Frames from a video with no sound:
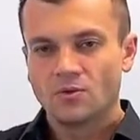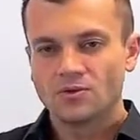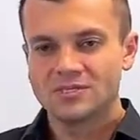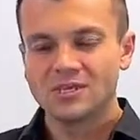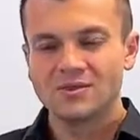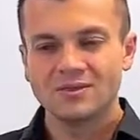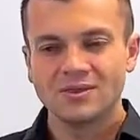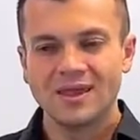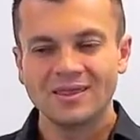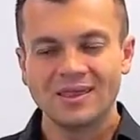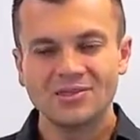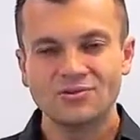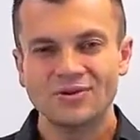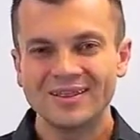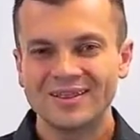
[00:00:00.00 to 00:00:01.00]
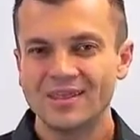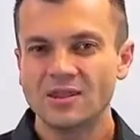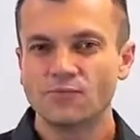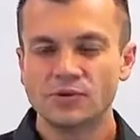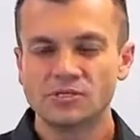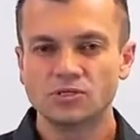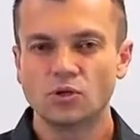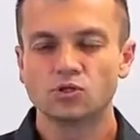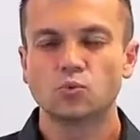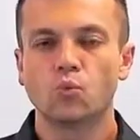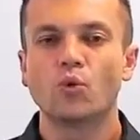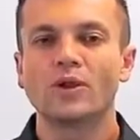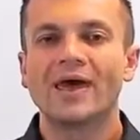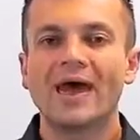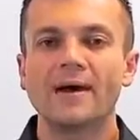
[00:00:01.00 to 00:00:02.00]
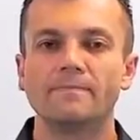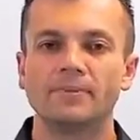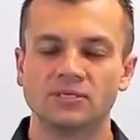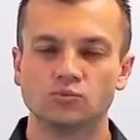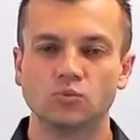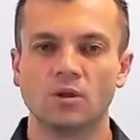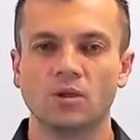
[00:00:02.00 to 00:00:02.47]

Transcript: See, and you're not getting results. What happens?